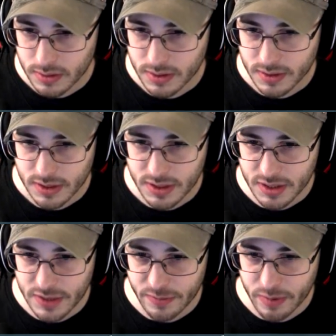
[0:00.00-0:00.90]
Let's just
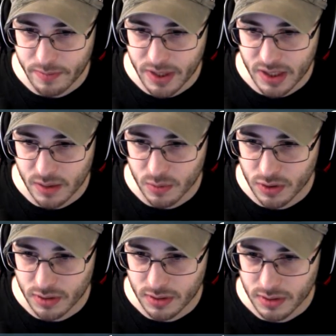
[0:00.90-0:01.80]
give them a medium
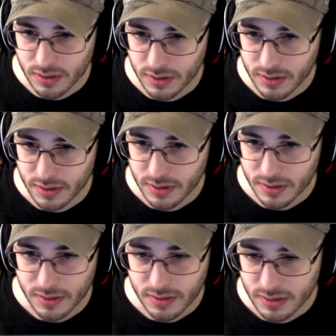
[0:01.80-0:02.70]
one.
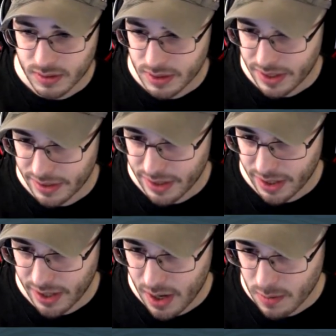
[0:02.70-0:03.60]
There you
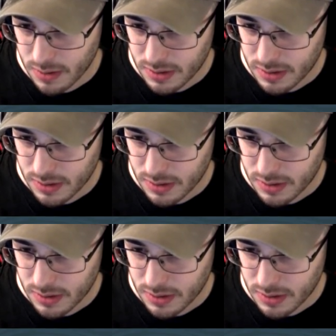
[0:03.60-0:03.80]
go.